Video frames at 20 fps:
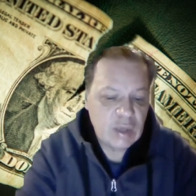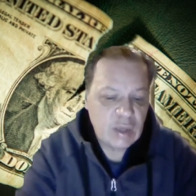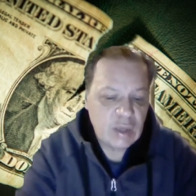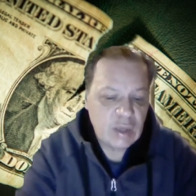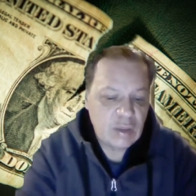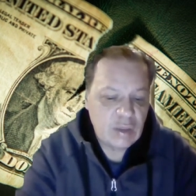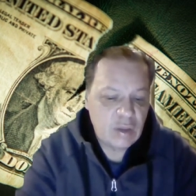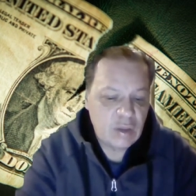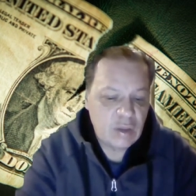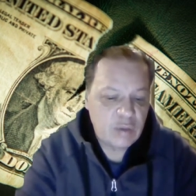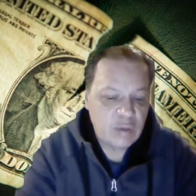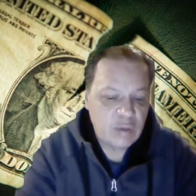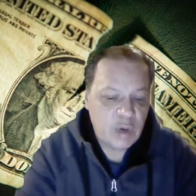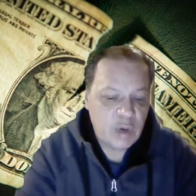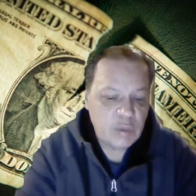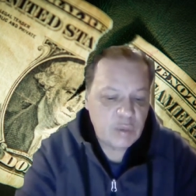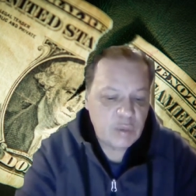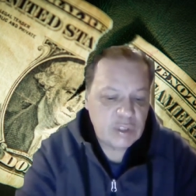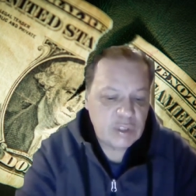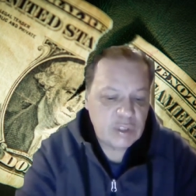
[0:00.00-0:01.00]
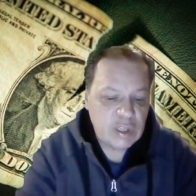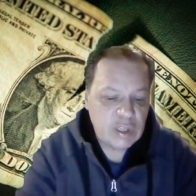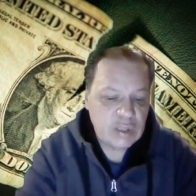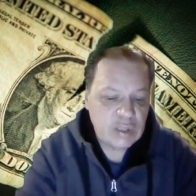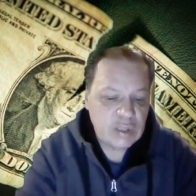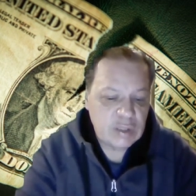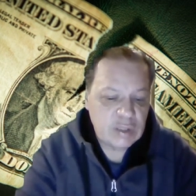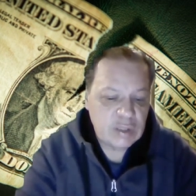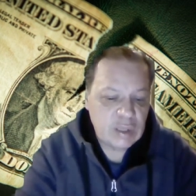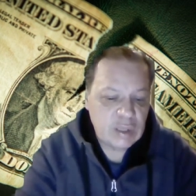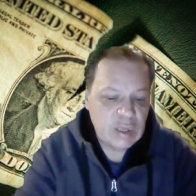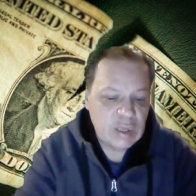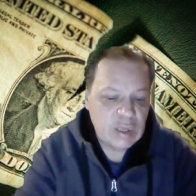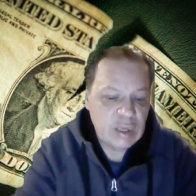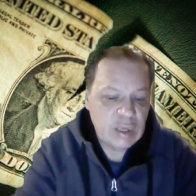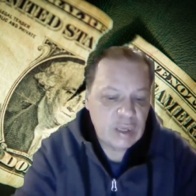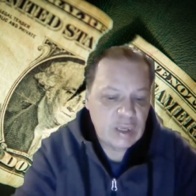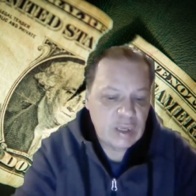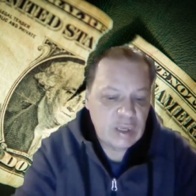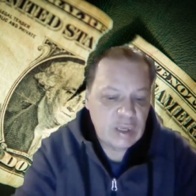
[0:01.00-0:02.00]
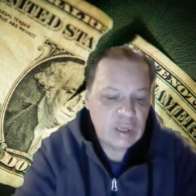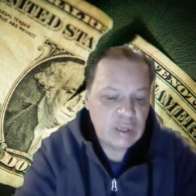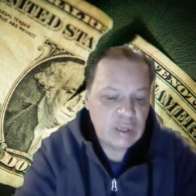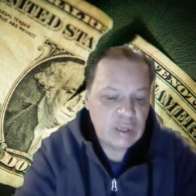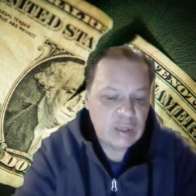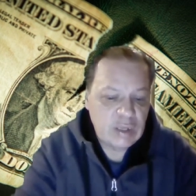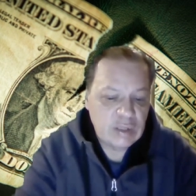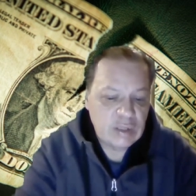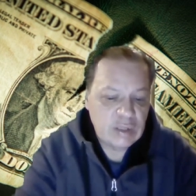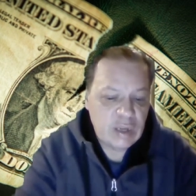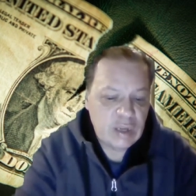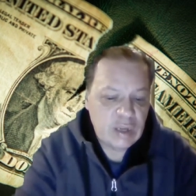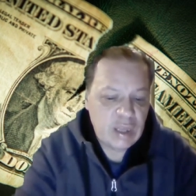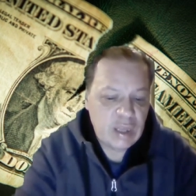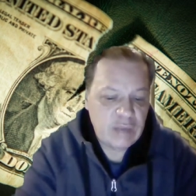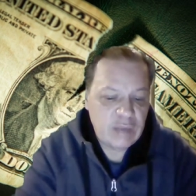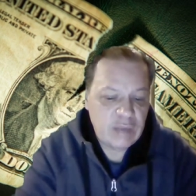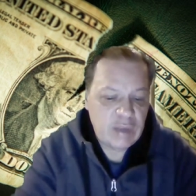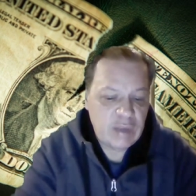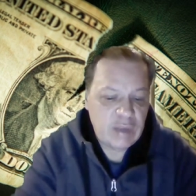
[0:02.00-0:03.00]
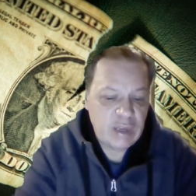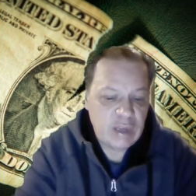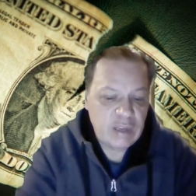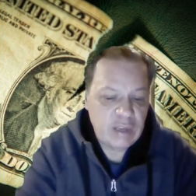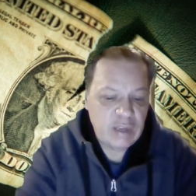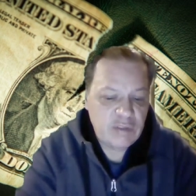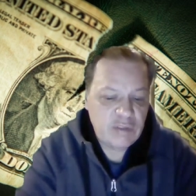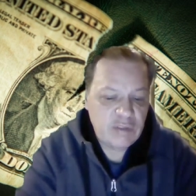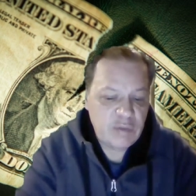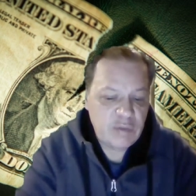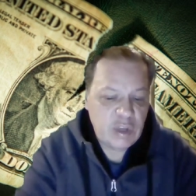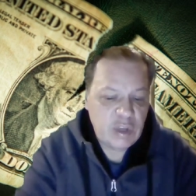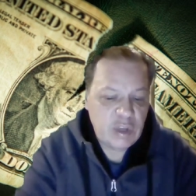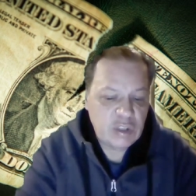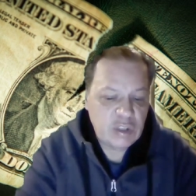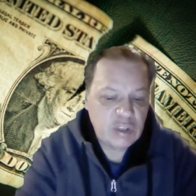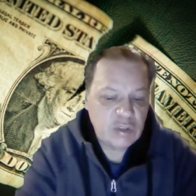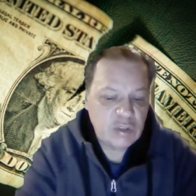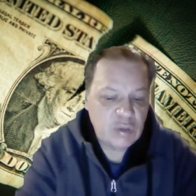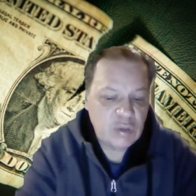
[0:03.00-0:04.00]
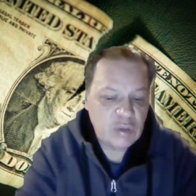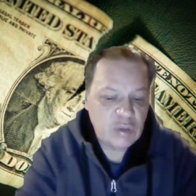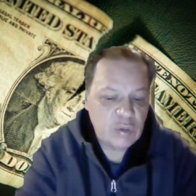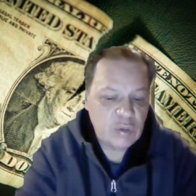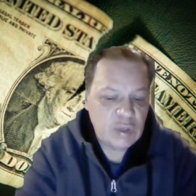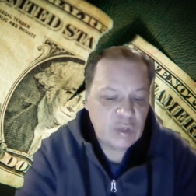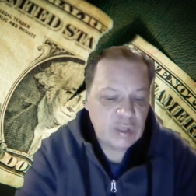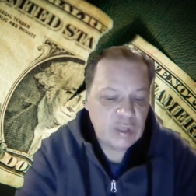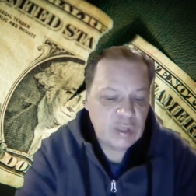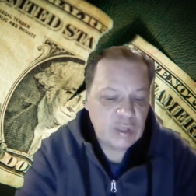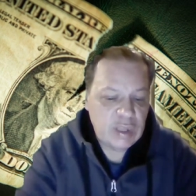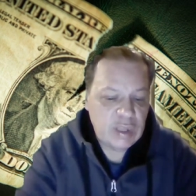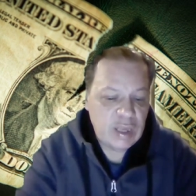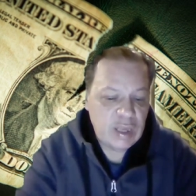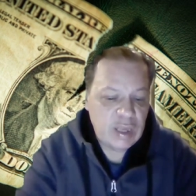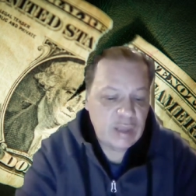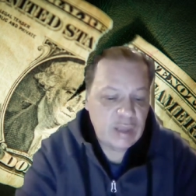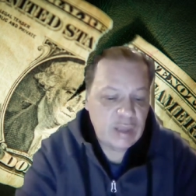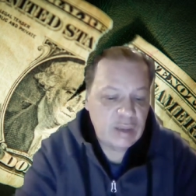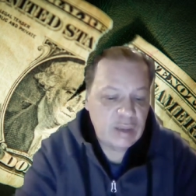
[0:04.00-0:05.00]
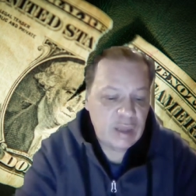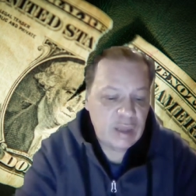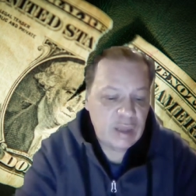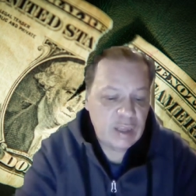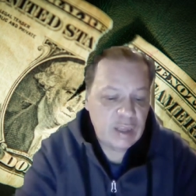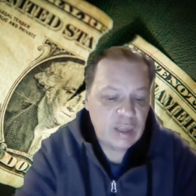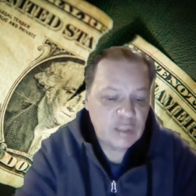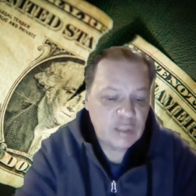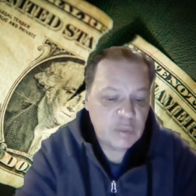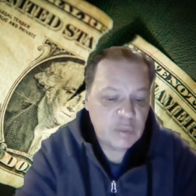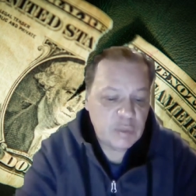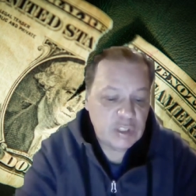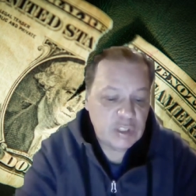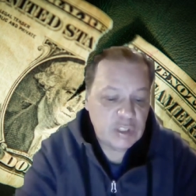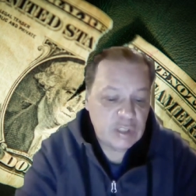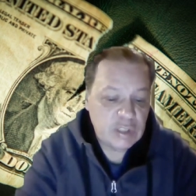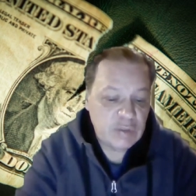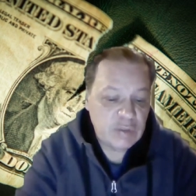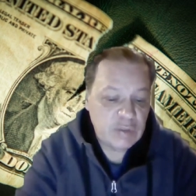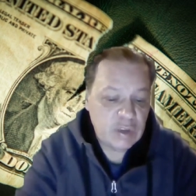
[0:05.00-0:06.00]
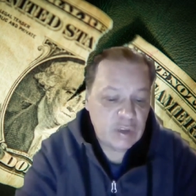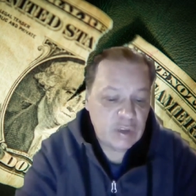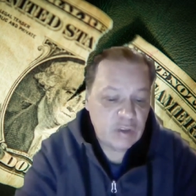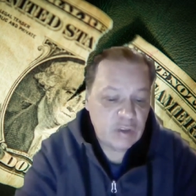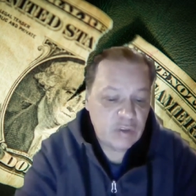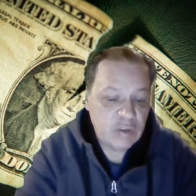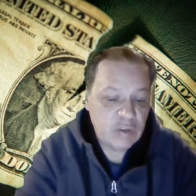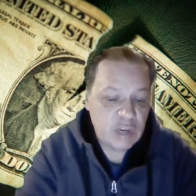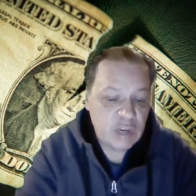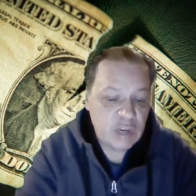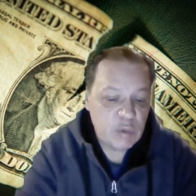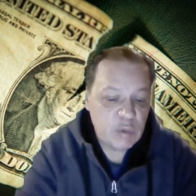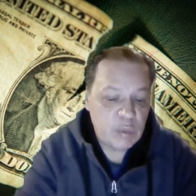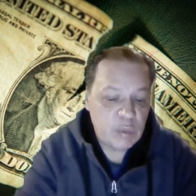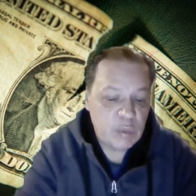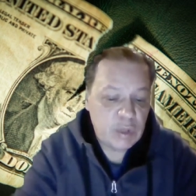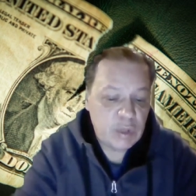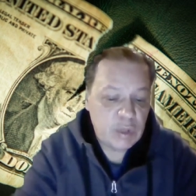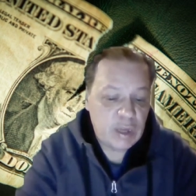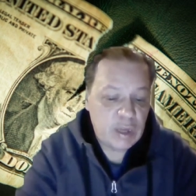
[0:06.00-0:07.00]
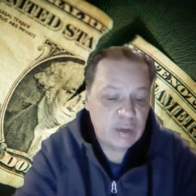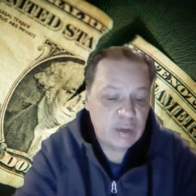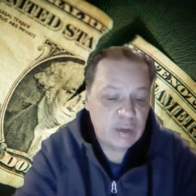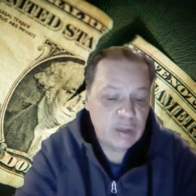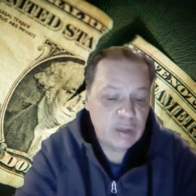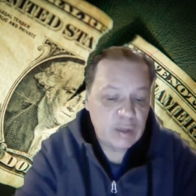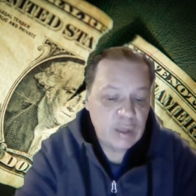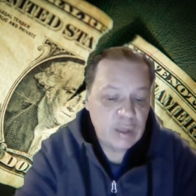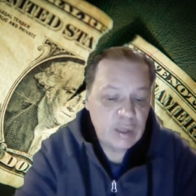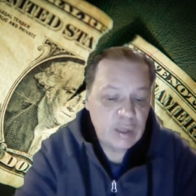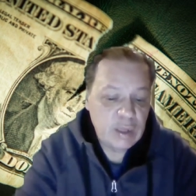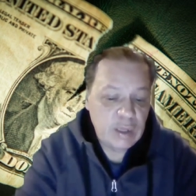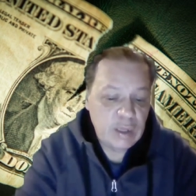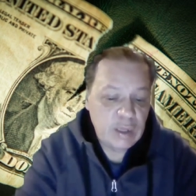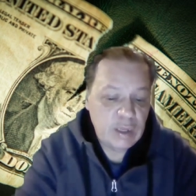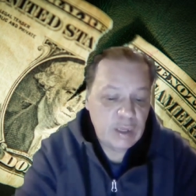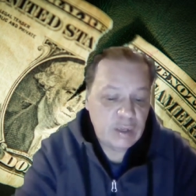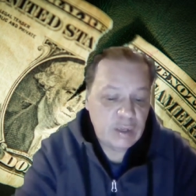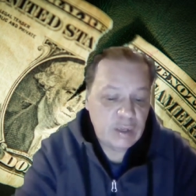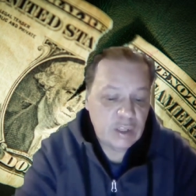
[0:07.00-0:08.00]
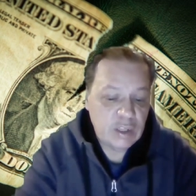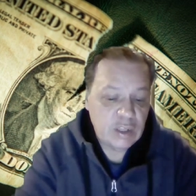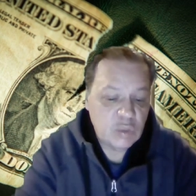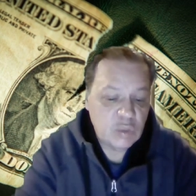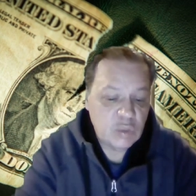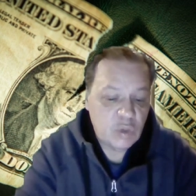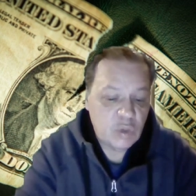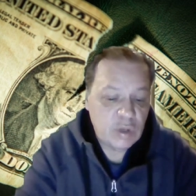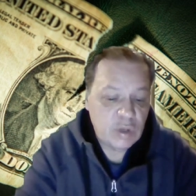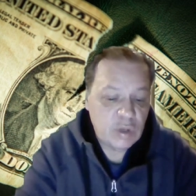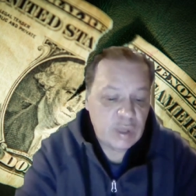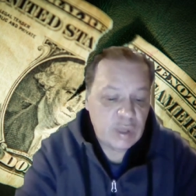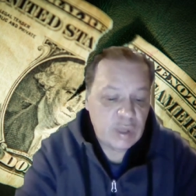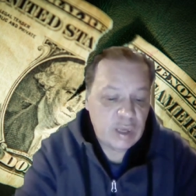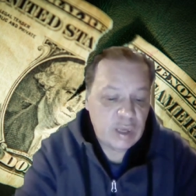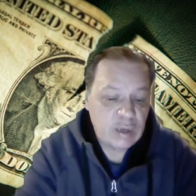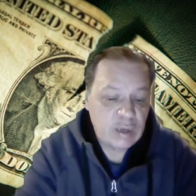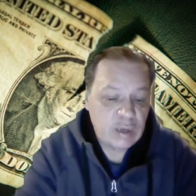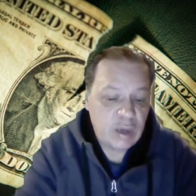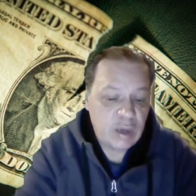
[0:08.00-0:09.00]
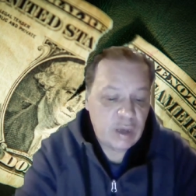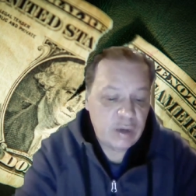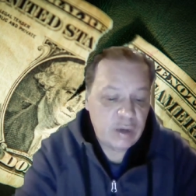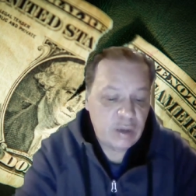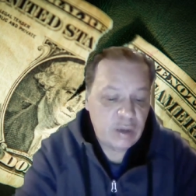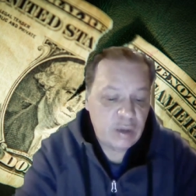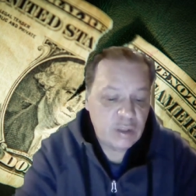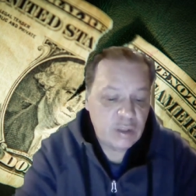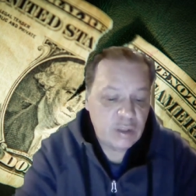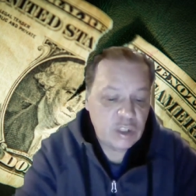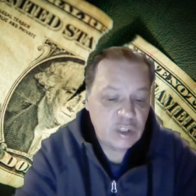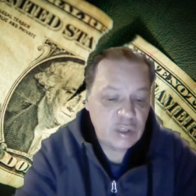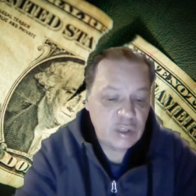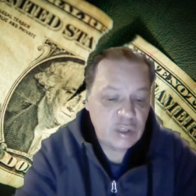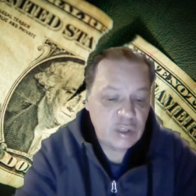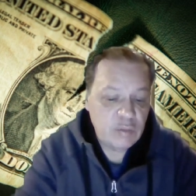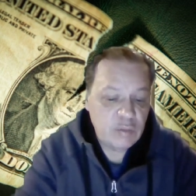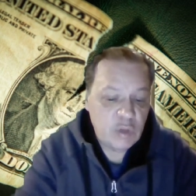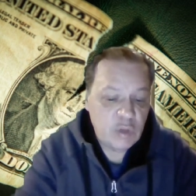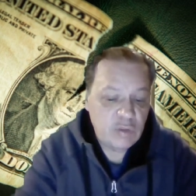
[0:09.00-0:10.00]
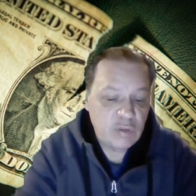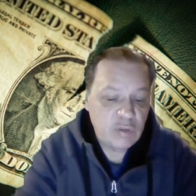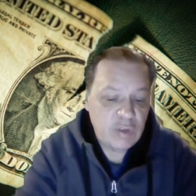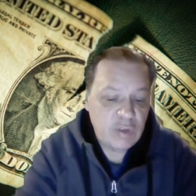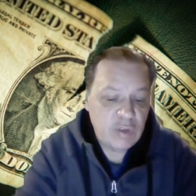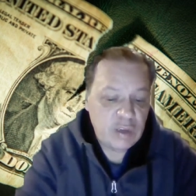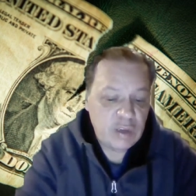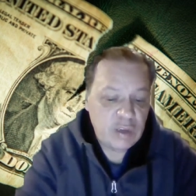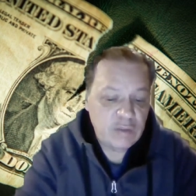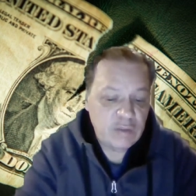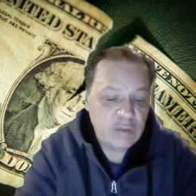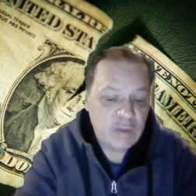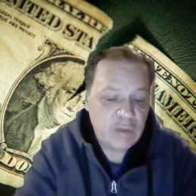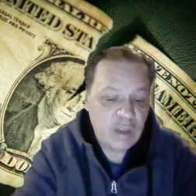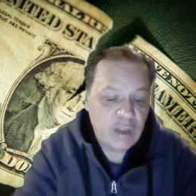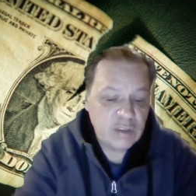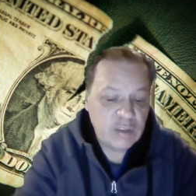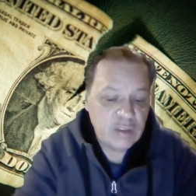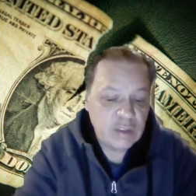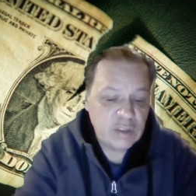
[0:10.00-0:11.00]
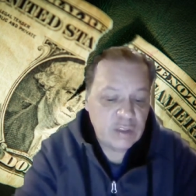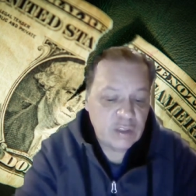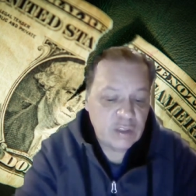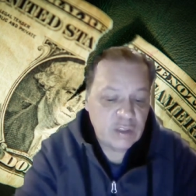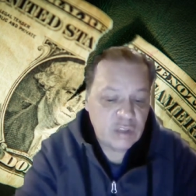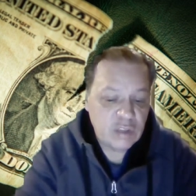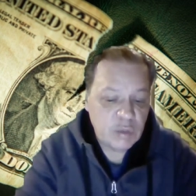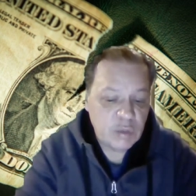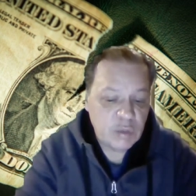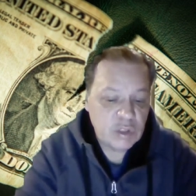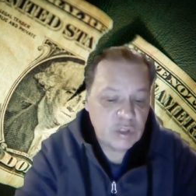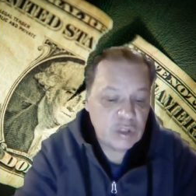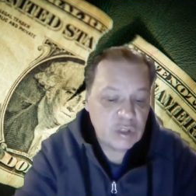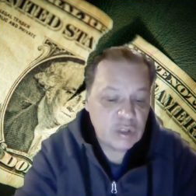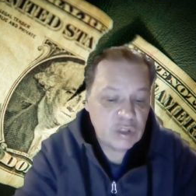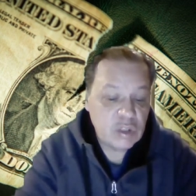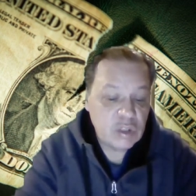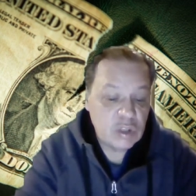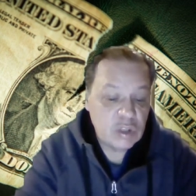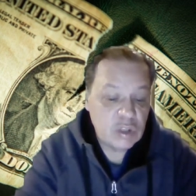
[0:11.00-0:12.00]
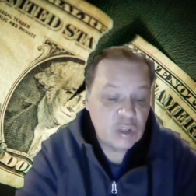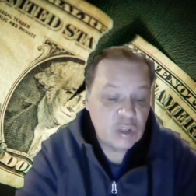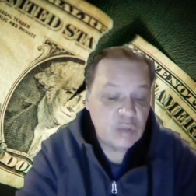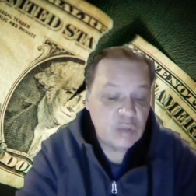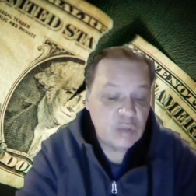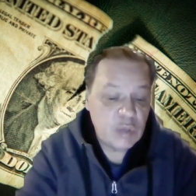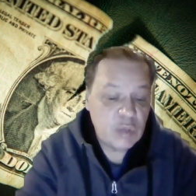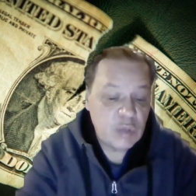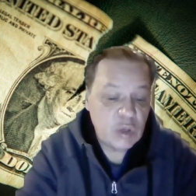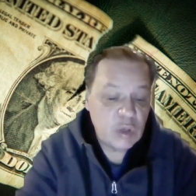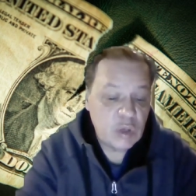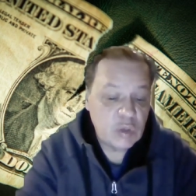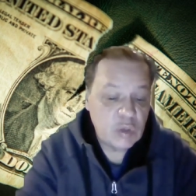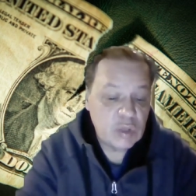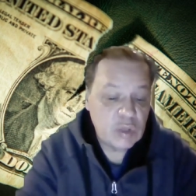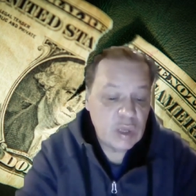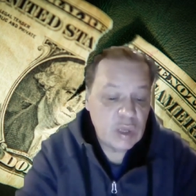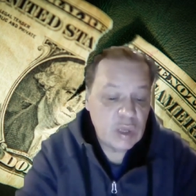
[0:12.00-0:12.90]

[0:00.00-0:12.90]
Though the department says it does not have any information to indicate a specific credible plot, it does warn that ideology motivated violence extremists could pose